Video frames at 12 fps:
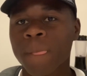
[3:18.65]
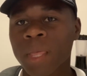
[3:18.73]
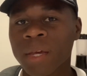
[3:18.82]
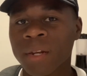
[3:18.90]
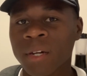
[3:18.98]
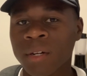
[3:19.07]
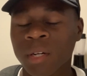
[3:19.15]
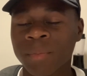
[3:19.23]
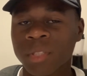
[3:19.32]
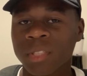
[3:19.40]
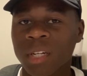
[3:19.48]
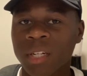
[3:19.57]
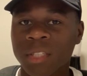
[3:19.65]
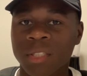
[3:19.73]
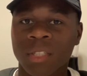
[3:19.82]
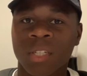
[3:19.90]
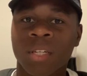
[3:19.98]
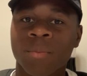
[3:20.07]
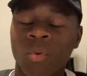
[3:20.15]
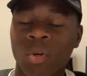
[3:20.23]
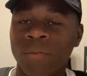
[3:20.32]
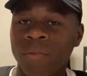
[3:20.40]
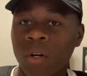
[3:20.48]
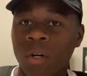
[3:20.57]
And I'm excited to get more
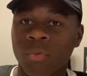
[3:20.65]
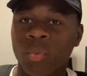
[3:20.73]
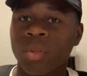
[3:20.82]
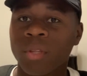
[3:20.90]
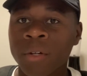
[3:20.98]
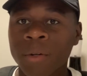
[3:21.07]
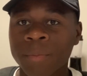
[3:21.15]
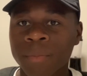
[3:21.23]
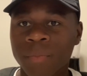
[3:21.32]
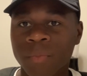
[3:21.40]
involved with them.